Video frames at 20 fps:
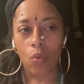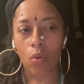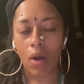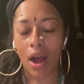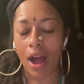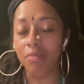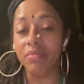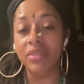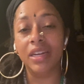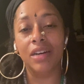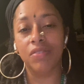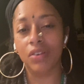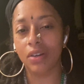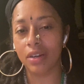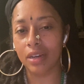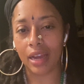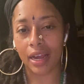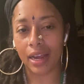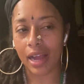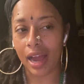I'm never,
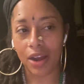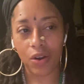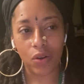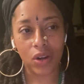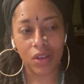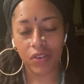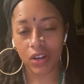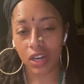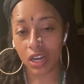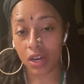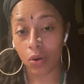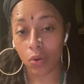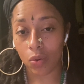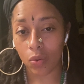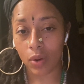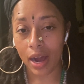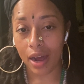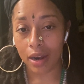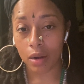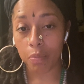like, I don't even know
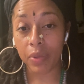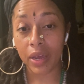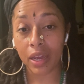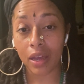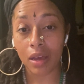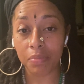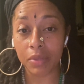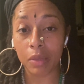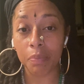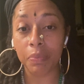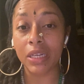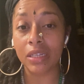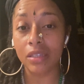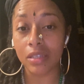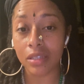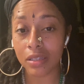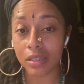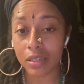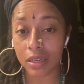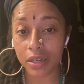how to pick up the
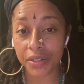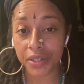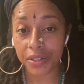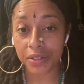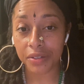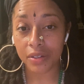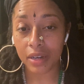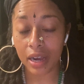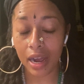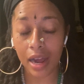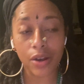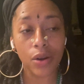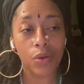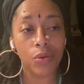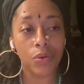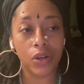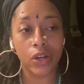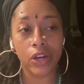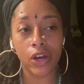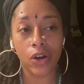pieces here. I
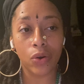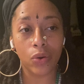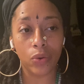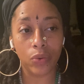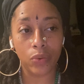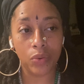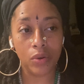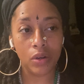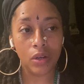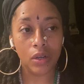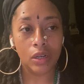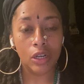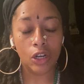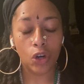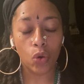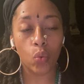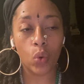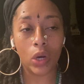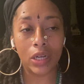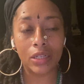don't know
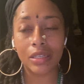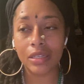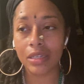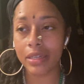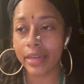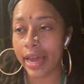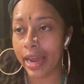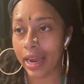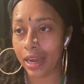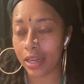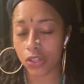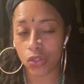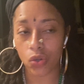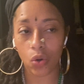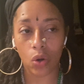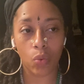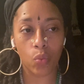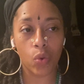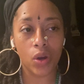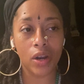what's next
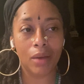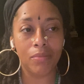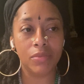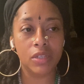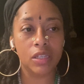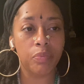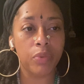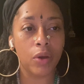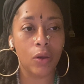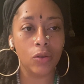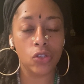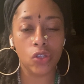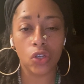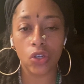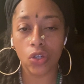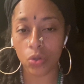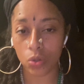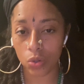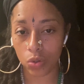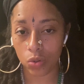or what I'm supposed to
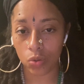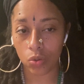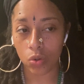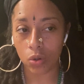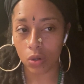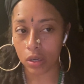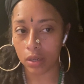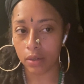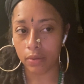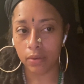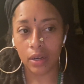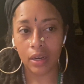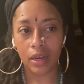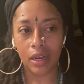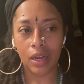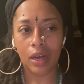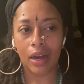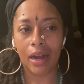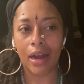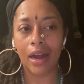do or
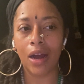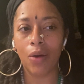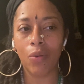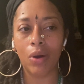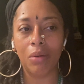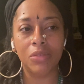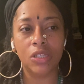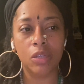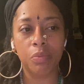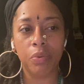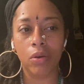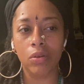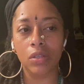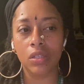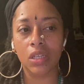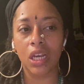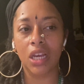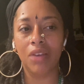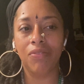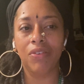how I'm supposed to
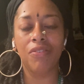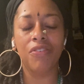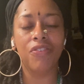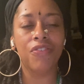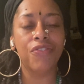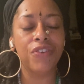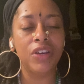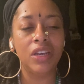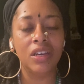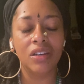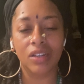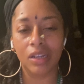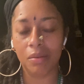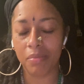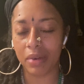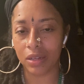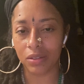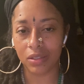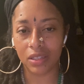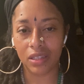even feel
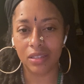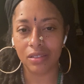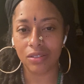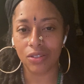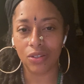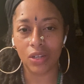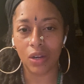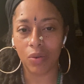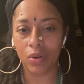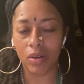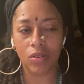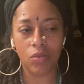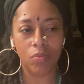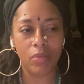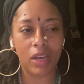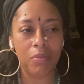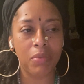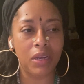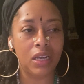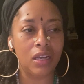about this, you know, and you
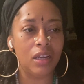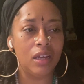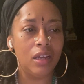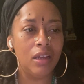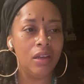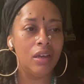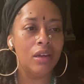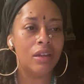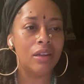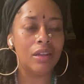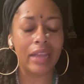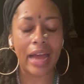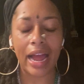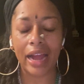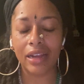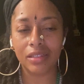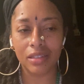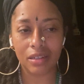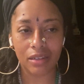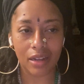maybe
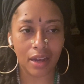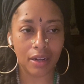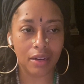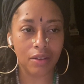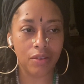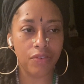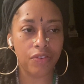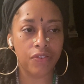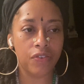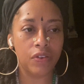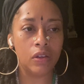lacked a lot of